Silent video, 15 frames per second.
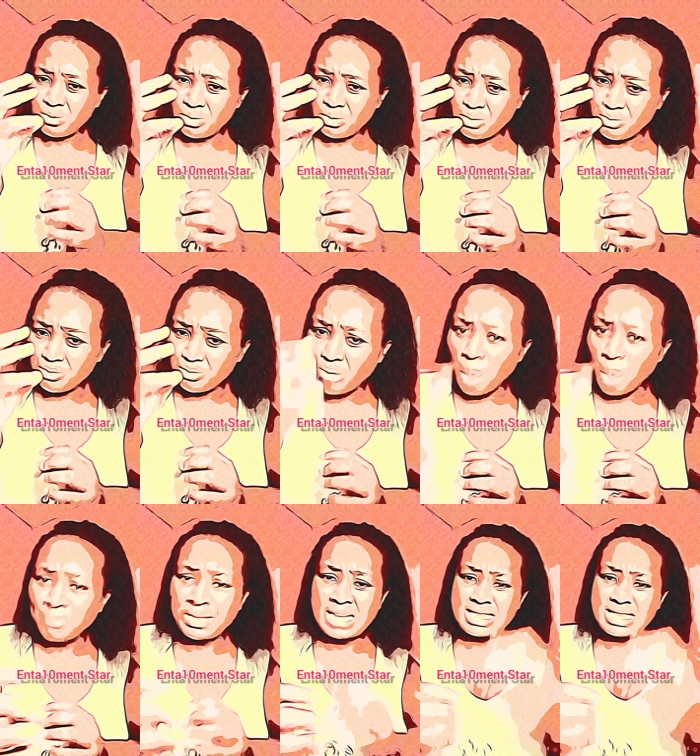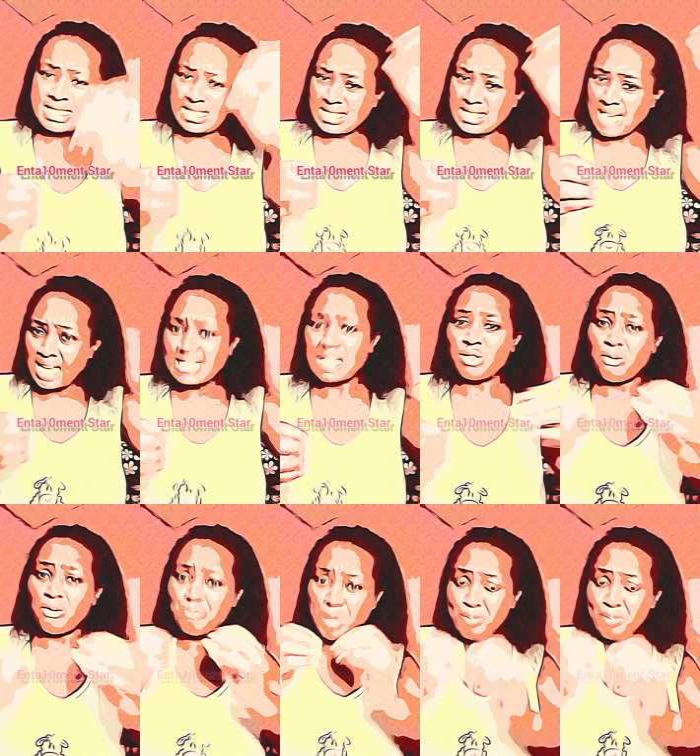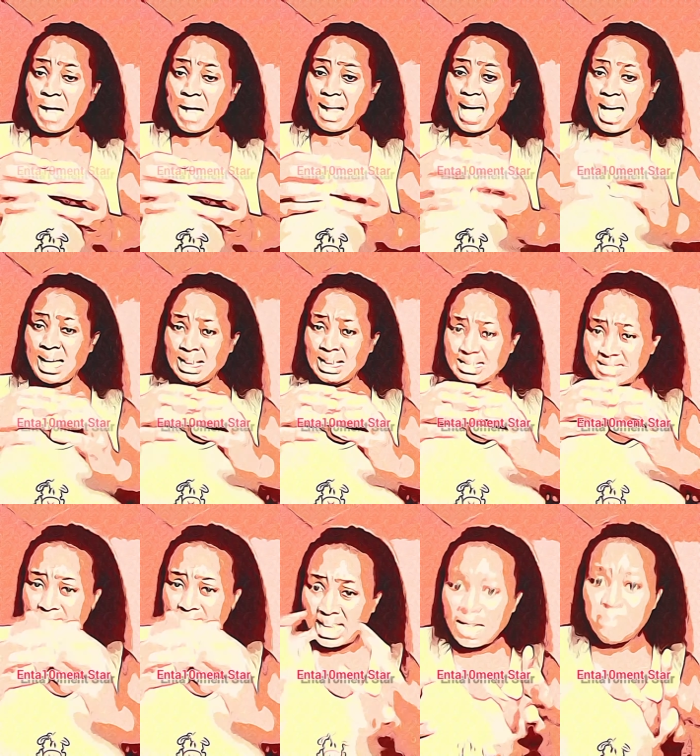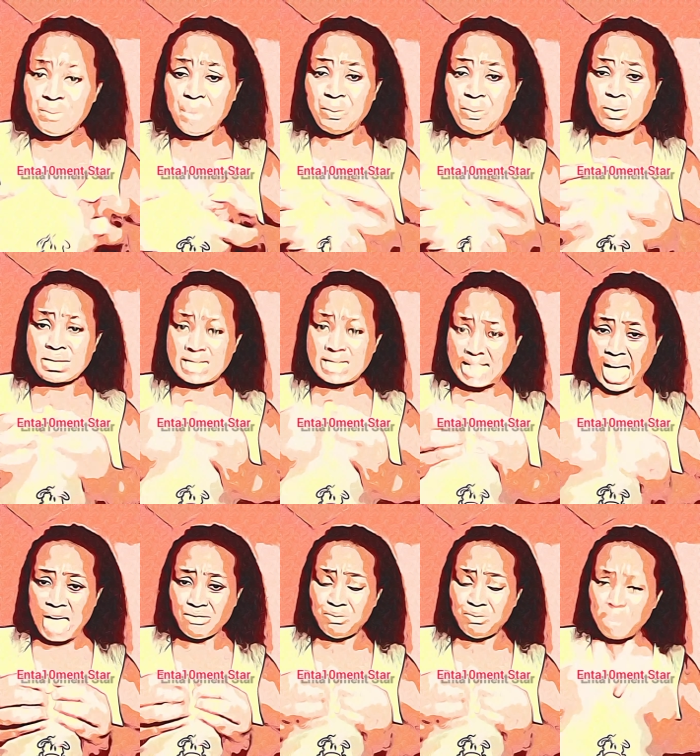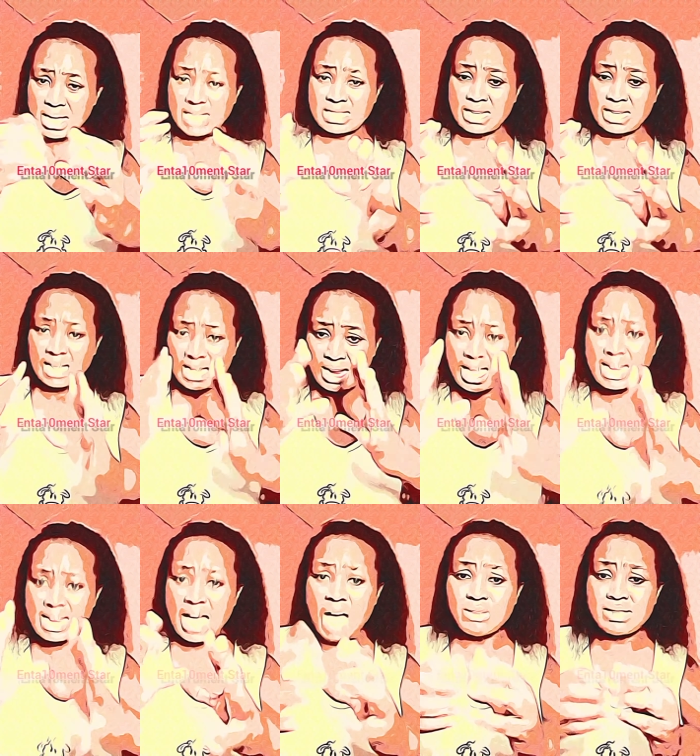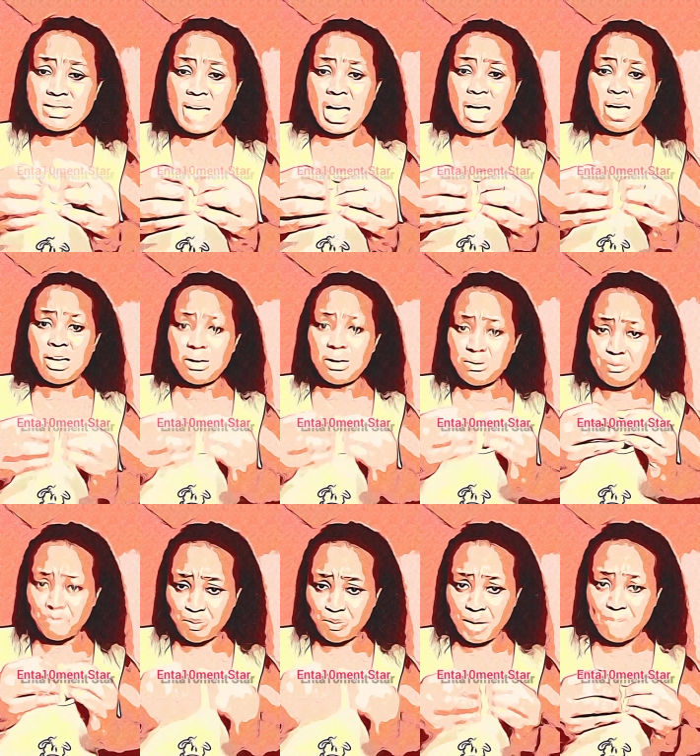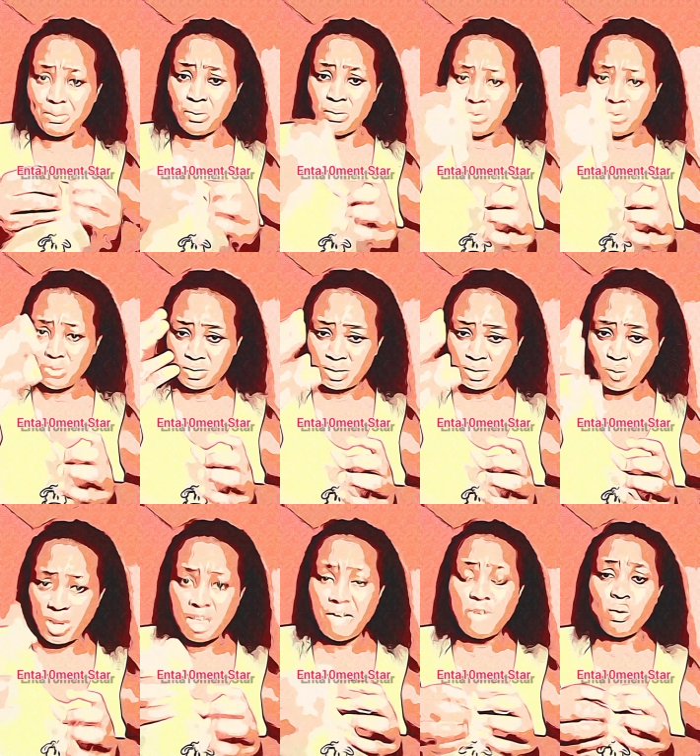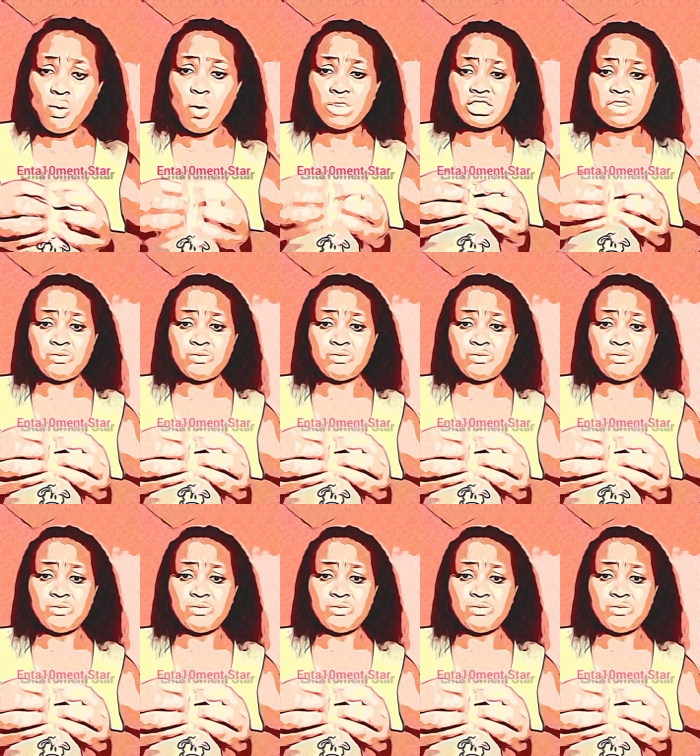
from this set of people that are taking people's life. Please, let the Hausa people, whenever you watch this video,